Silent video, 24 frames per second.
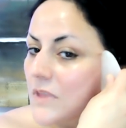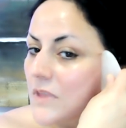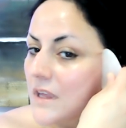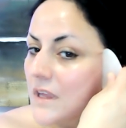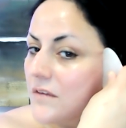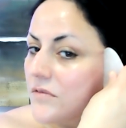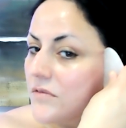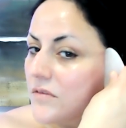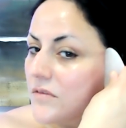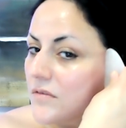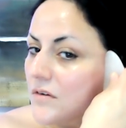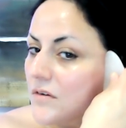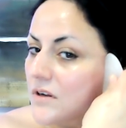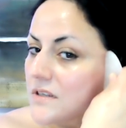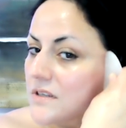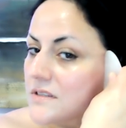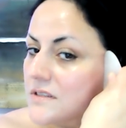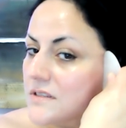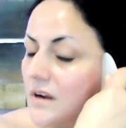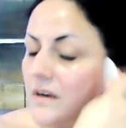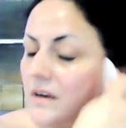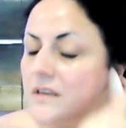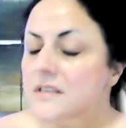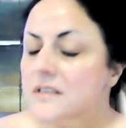If you've got
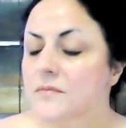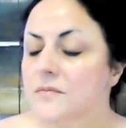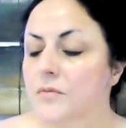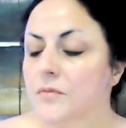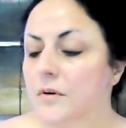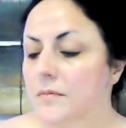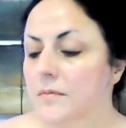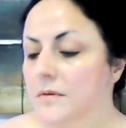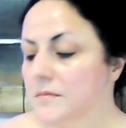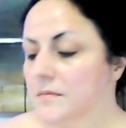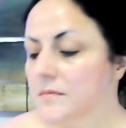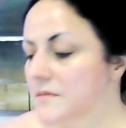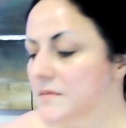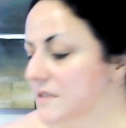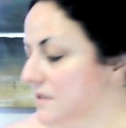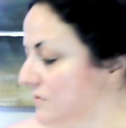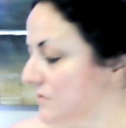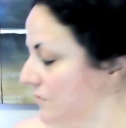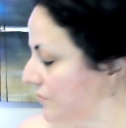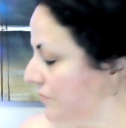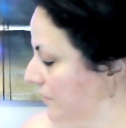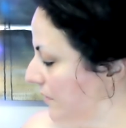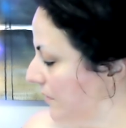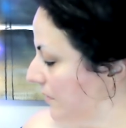sinus problems, this
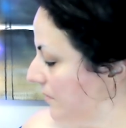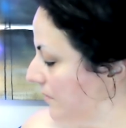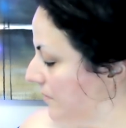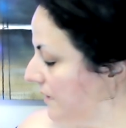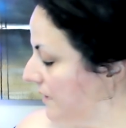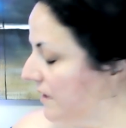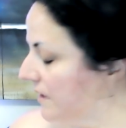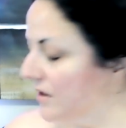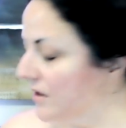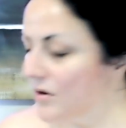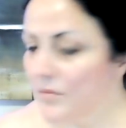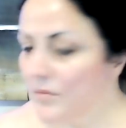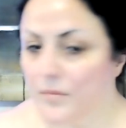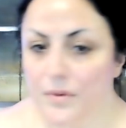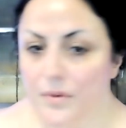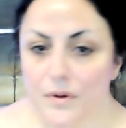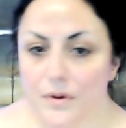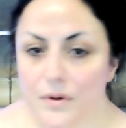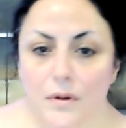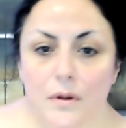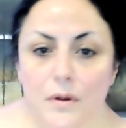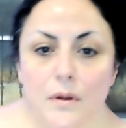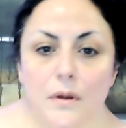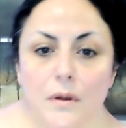will probably help
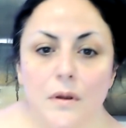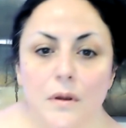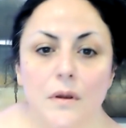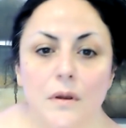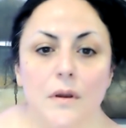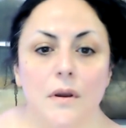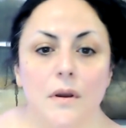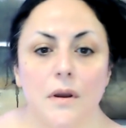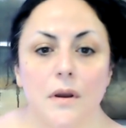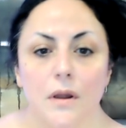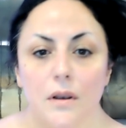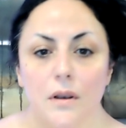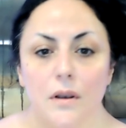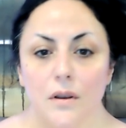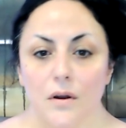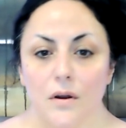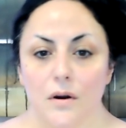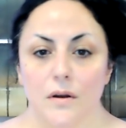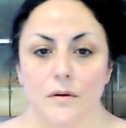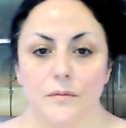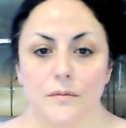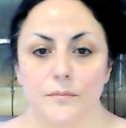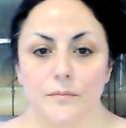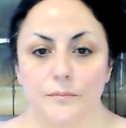a
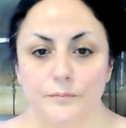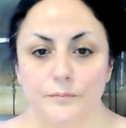lot.